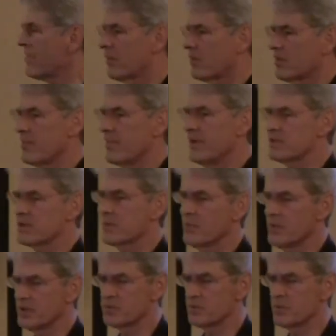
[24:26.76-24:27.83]
I thought were the basic
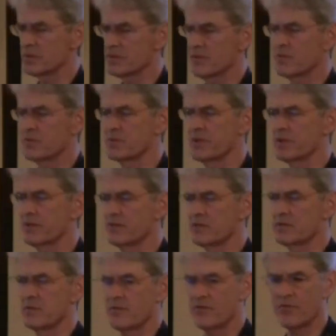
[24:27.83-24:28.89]
principles of
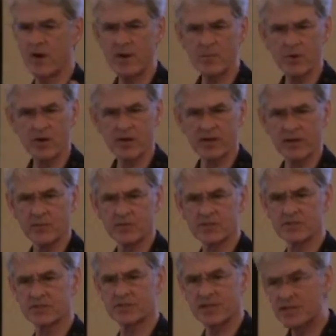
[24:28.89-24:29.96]
objectivism, the framework that
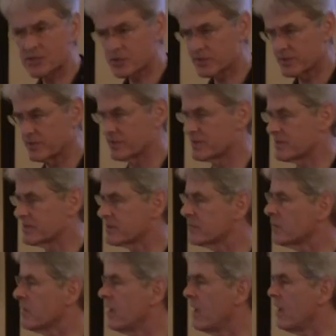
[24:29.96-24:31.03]
was essential to the
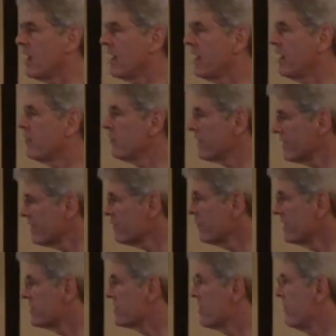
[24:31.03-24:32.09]
system and within
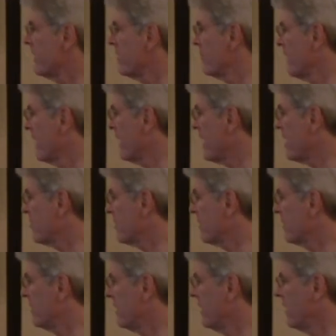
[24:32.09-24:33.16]
which debate might
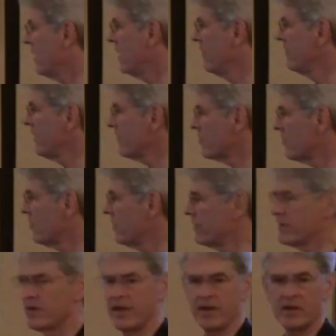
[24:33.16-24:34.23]
happen. I've never
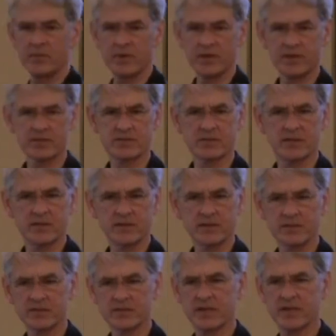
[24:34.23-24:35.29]
heard anyone else on the
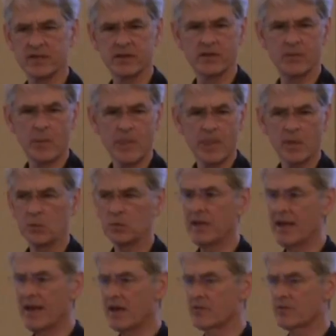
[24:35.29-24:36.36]
other side
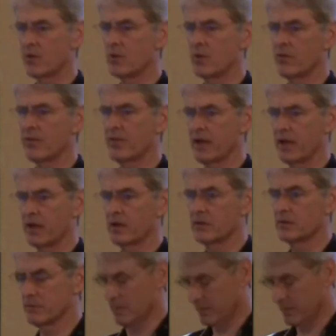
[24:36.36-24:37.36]
lay out the whole thing.